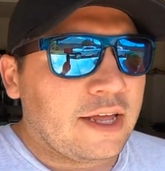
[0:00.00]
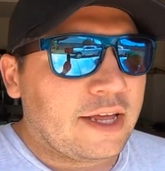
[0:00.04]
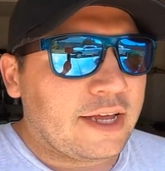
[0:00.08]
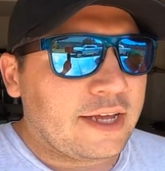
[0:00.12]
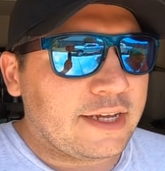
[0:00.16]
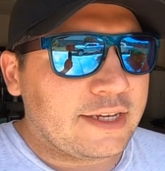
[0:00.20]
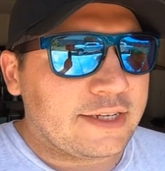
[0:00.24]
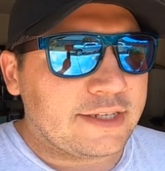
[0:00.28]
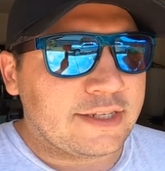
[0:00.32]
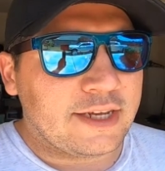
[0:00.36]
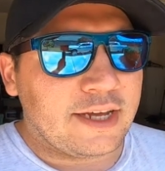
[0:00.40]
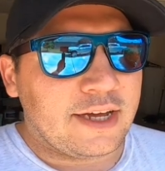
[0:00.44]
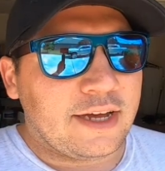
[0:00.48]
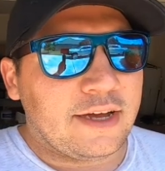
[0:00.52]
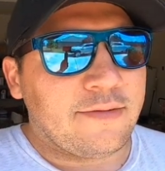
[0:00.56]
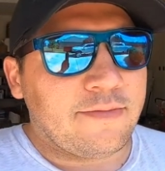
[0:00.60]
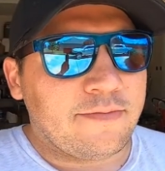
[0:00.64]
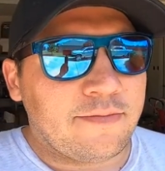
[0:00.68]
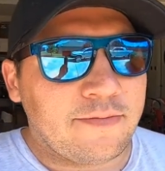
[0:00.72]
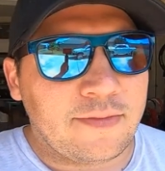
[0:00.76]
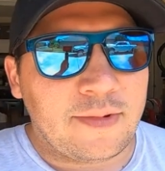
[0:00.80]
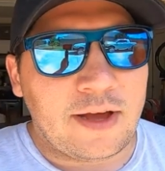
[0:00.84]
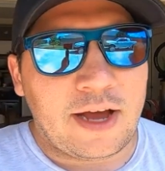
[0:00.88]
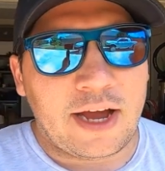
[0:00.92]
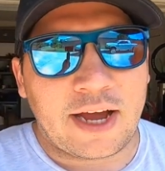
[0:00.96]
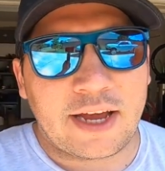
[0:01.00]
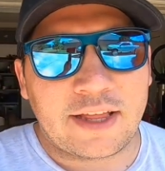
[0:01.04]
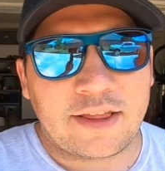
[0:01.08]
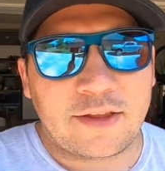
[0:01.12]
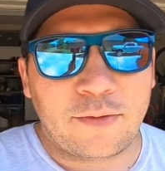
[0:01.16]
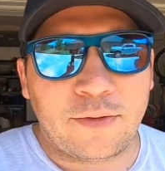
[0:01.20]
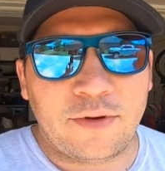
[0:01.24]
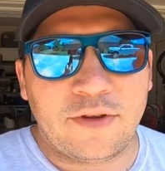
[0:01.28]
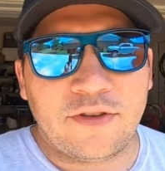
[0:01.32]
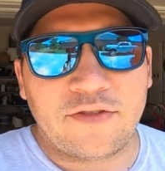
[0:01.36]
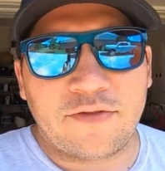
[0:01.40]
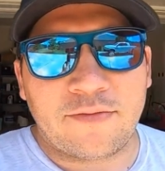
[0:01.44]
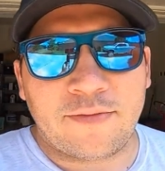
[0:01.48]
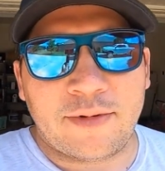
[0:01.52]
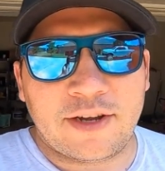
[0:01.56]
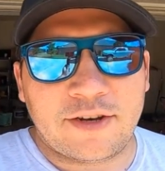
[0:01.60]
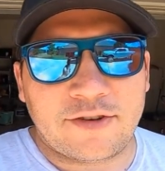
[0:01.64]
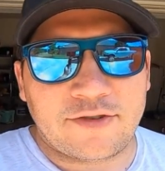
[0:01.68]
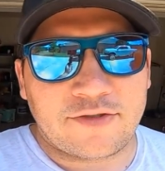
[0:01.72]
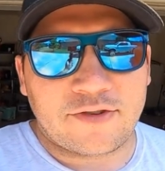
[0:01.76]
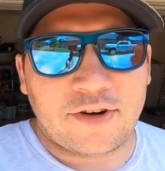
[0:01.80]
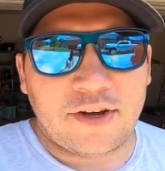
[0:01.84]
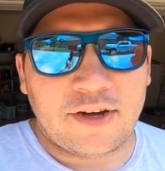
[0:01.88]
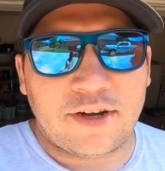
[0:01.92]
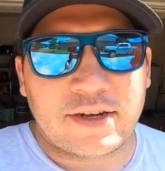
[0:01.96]
is I got the wheels for my
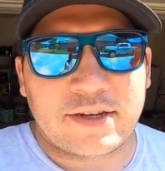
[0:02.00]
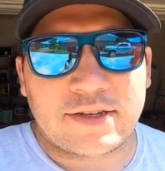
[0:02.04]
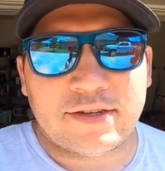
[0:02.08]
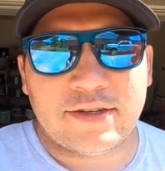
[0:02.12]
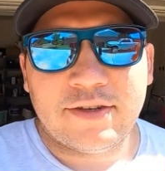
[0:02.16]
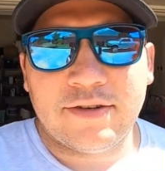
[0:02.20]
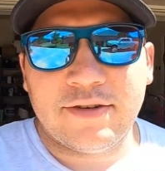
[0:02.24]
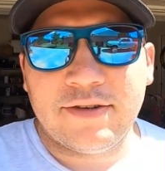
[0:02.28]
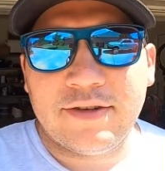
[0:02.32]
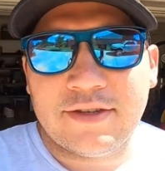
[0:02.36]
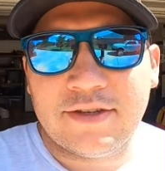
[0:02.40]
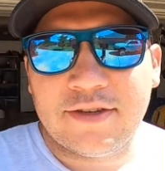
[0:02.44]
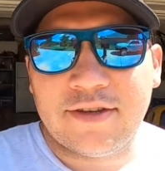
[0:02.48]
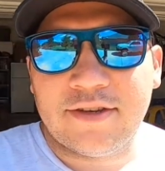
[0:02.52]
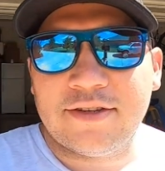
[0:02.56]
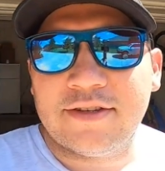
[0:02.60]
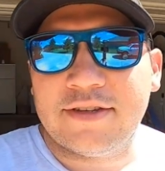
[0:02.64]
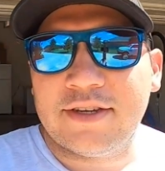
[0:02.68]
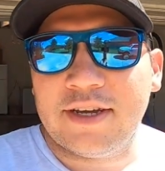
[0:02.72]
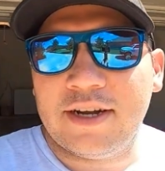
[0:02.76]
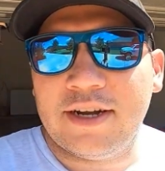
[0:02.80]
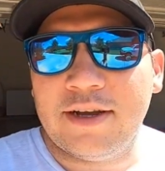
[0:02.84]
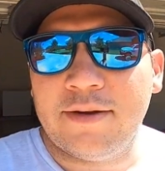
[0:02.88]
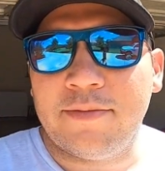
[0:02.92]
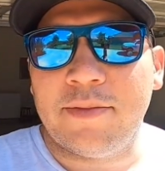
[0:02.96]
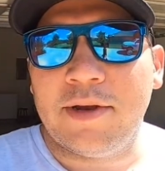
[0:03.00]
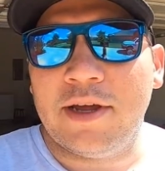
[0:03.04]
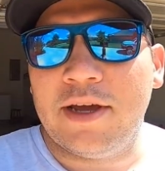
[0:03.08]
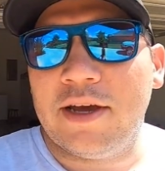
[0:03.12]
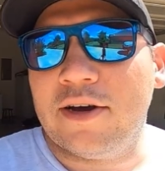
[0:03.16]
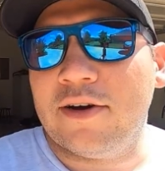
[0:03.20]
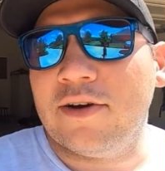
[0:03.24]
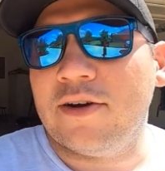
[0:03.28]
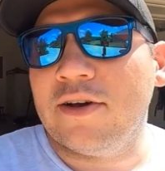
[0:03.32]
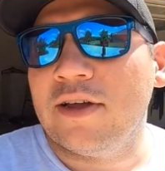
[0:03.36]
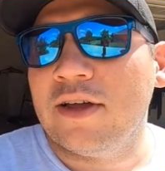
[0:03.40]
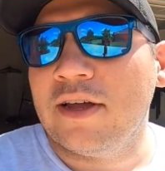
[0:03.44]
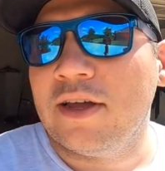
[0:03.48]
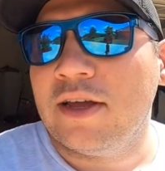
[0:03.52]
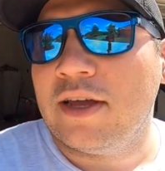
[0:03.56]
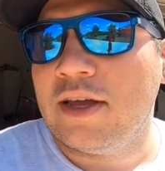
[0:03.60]
truck, so it's all set up now.